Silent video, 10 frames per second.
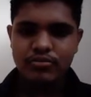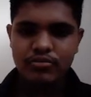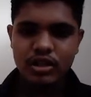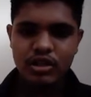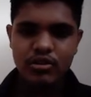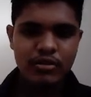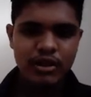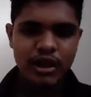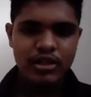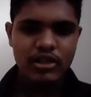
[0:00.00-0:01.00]
that will be
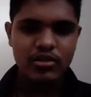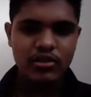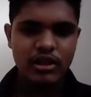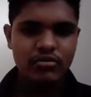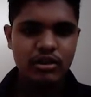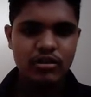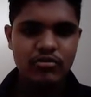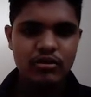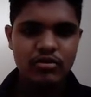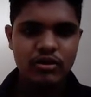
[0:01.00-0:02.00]
as required we
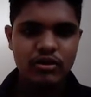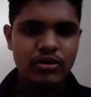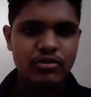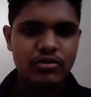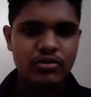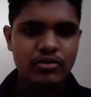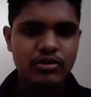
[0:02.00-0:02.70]
will use.